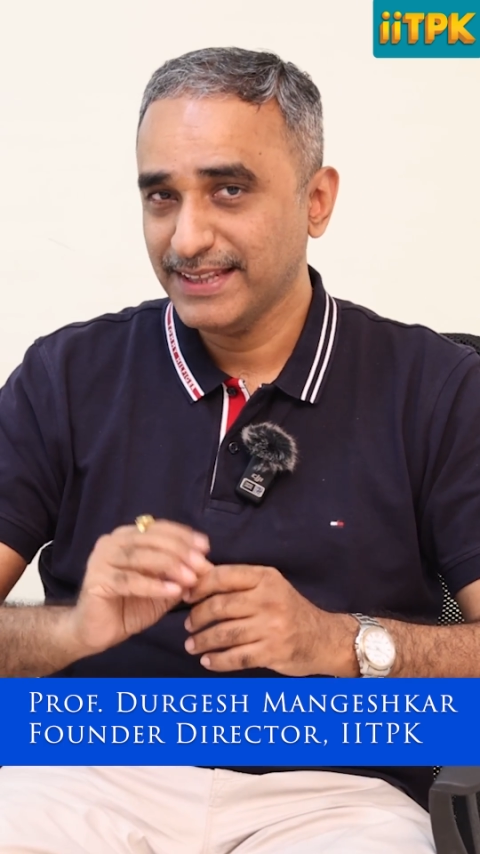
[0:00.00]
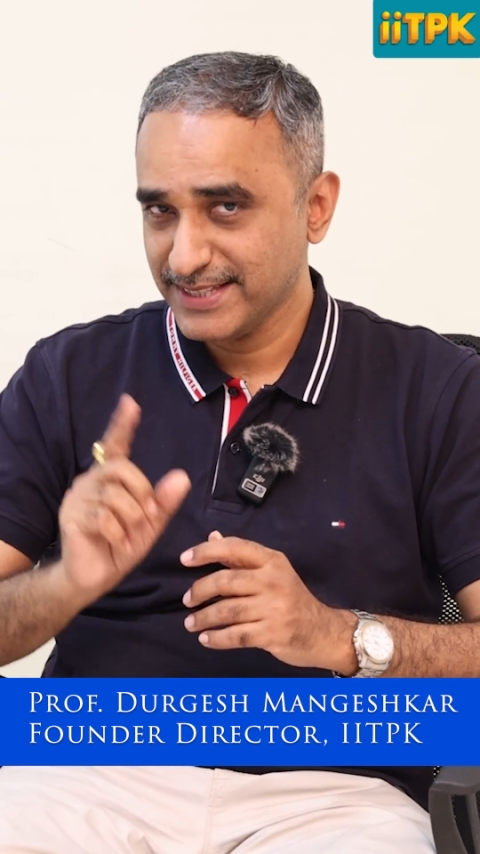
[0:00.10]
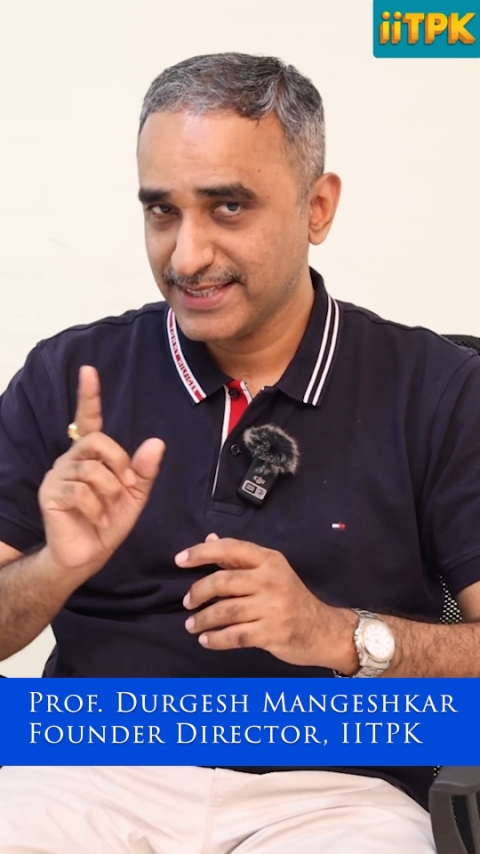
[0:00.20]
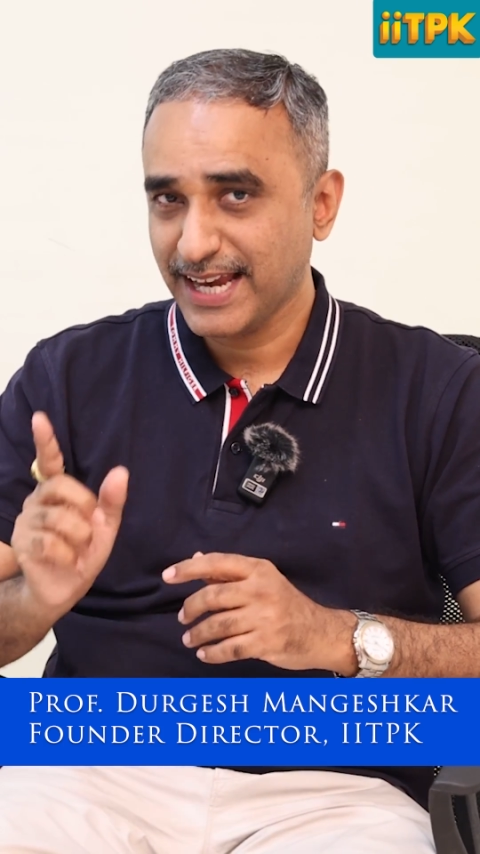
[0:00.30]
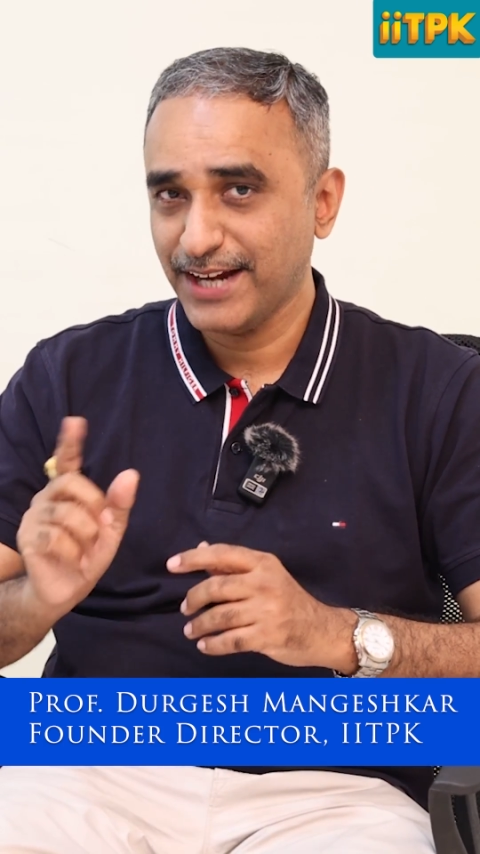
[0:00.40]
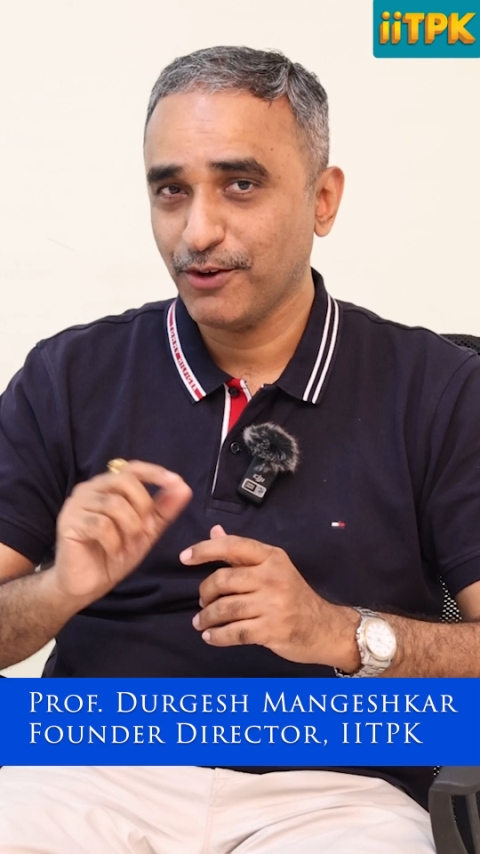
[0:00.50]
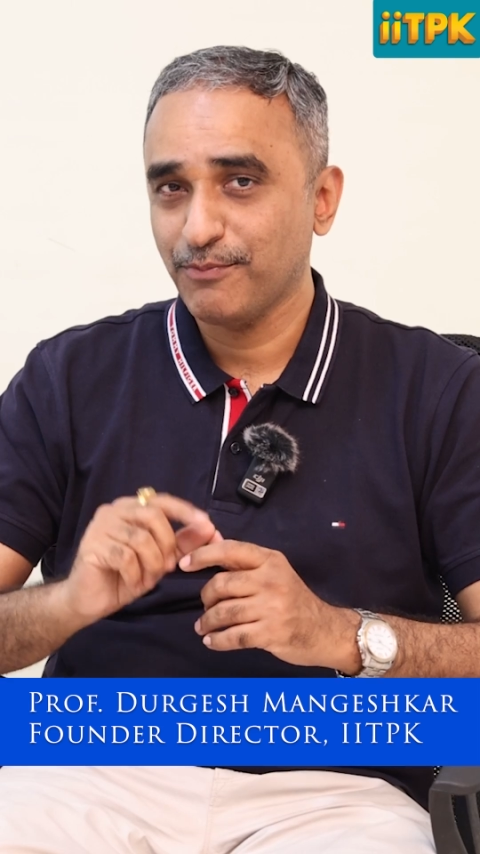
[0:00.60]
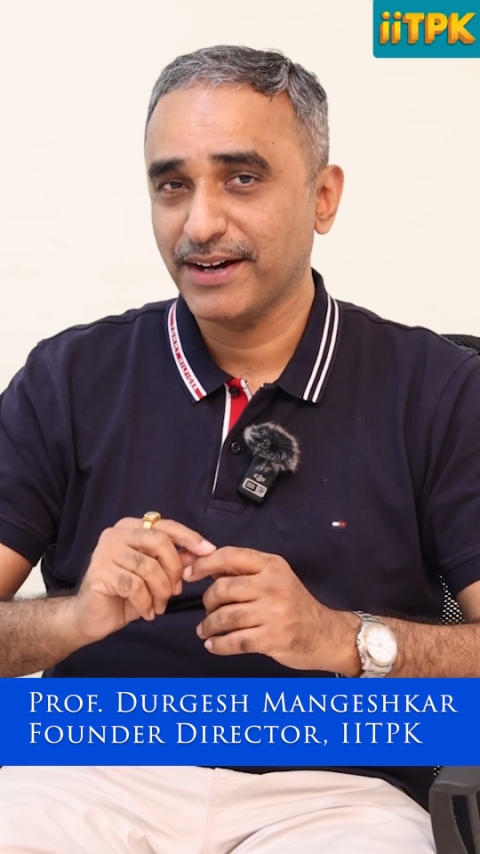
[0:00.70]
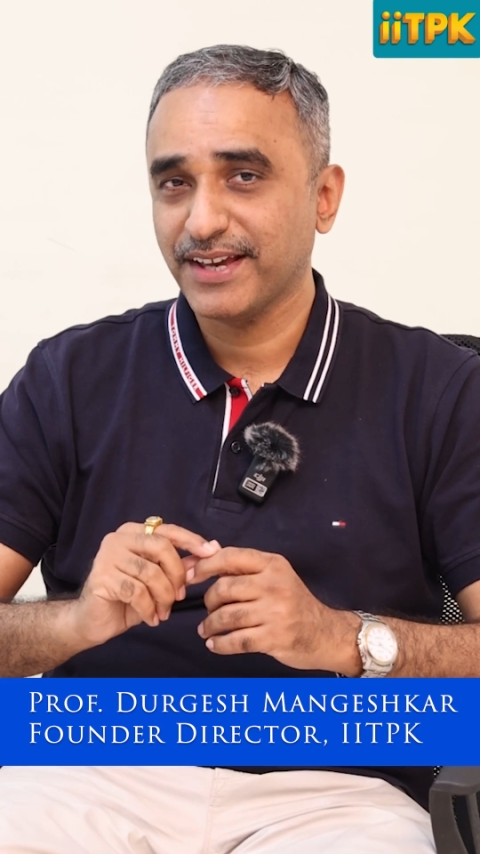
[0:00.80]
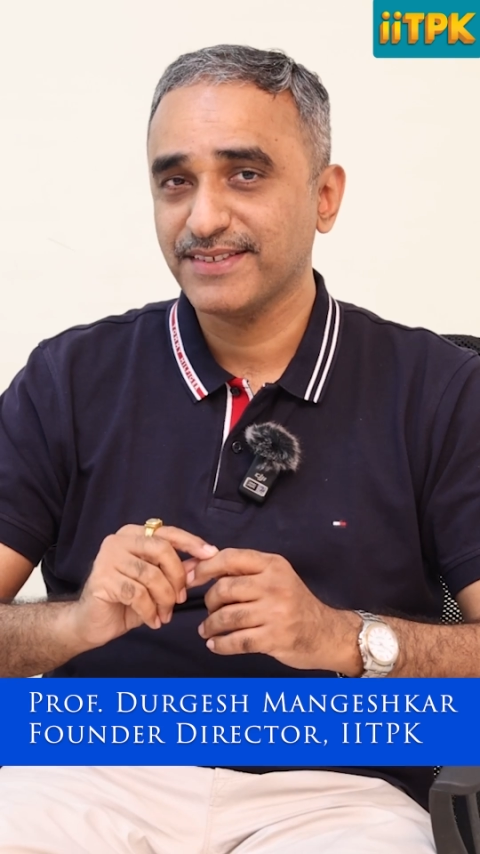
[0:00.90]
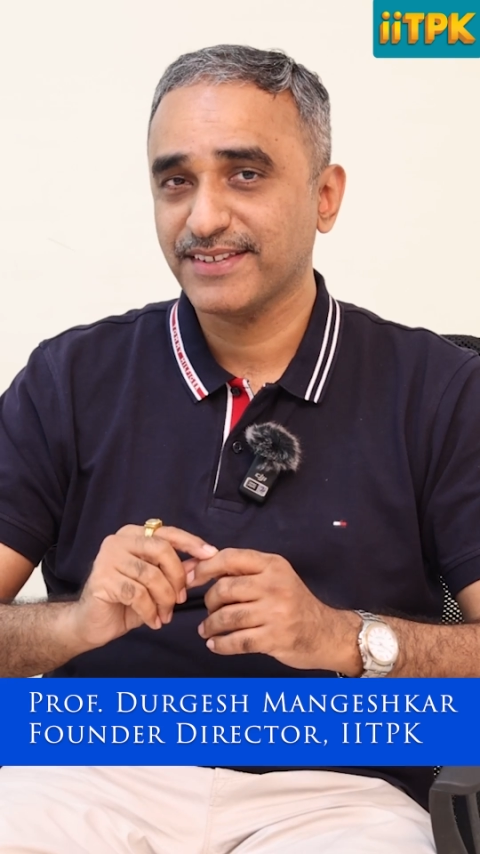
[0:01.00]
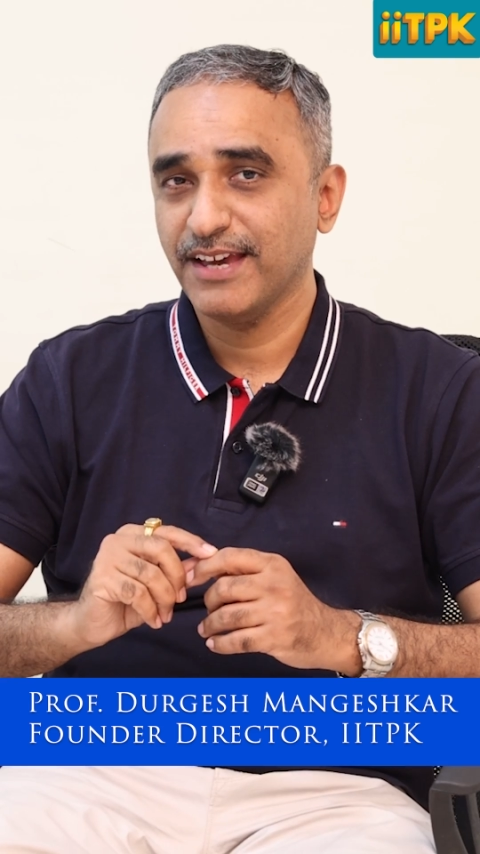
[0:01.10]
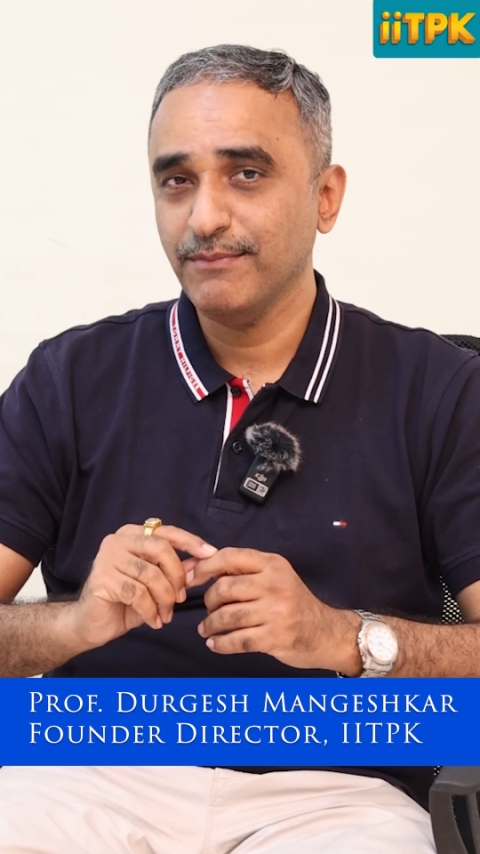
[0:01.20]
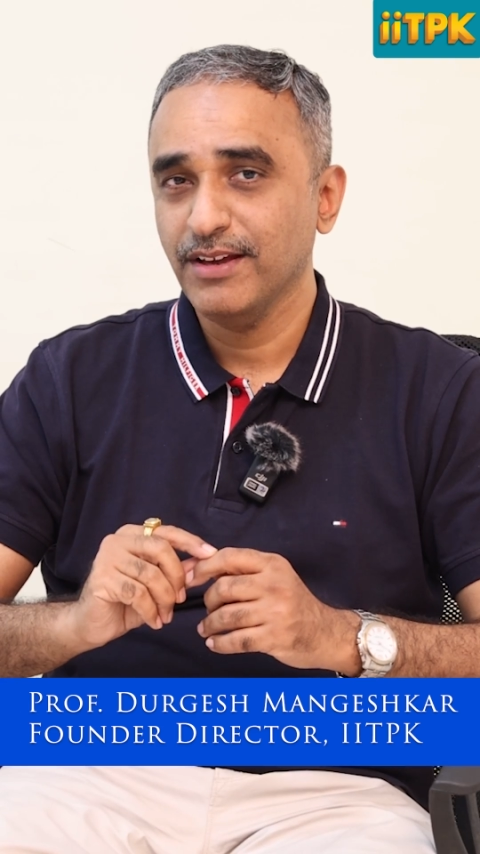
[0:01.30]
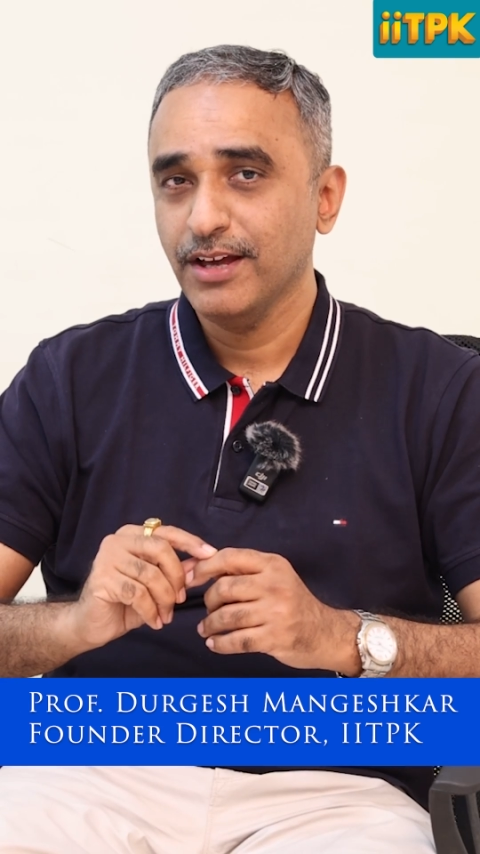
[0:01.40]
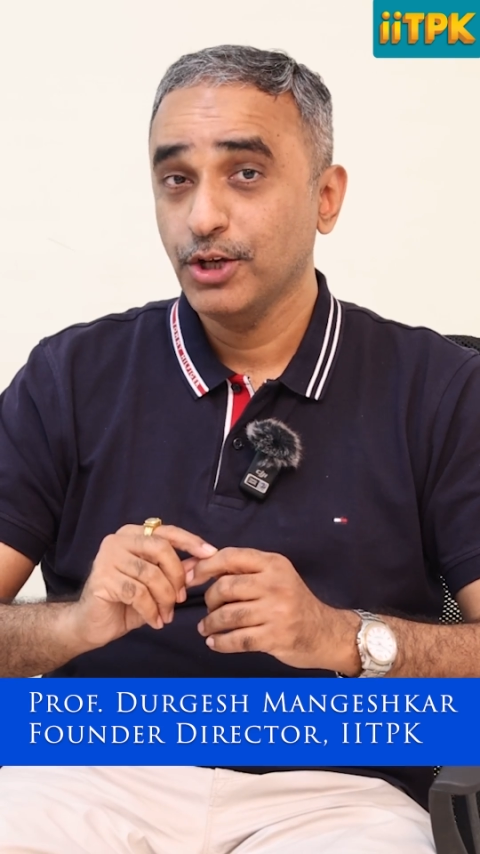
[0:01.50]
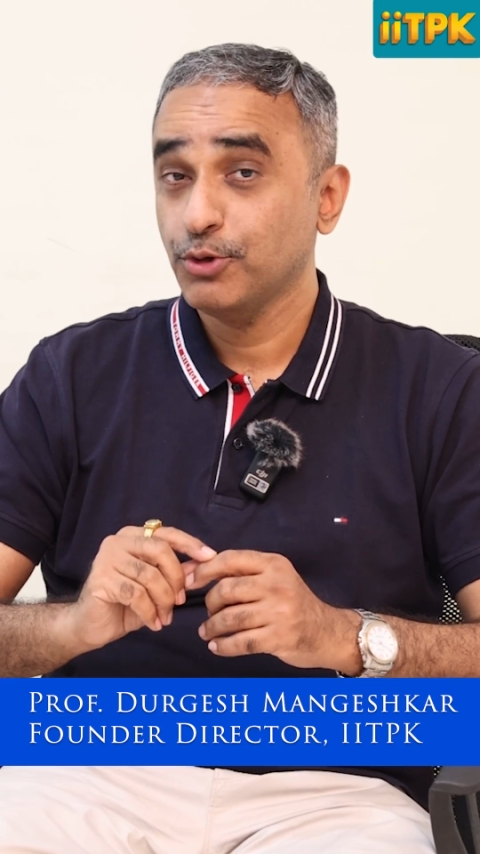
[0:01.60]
in this kind of marking scheme,